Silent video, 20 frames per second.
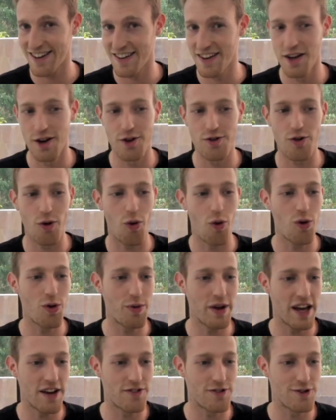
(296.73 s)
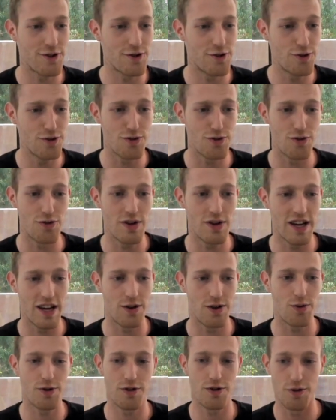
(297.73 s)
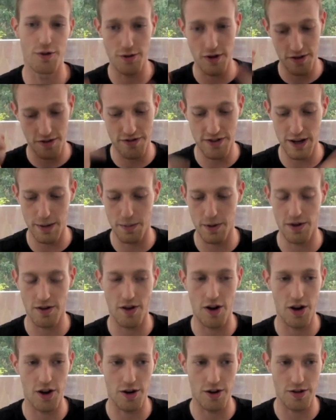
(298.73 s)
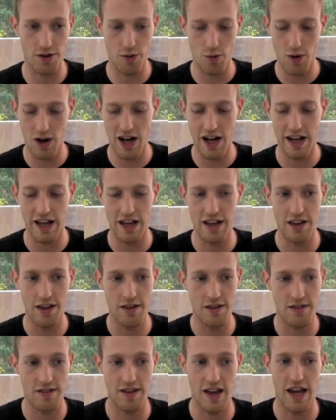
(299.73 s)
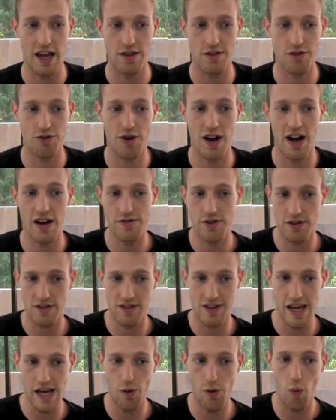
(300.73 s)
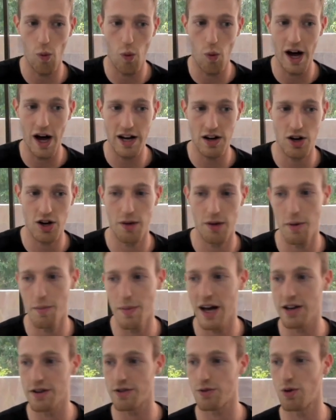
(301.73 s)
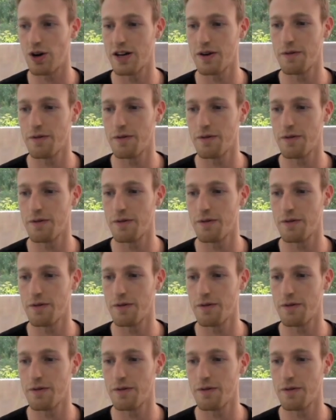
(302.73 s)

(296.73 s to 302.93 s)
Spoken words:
So all we have to do in order to flip it along the y is say strive.scale 1 comma minus 1.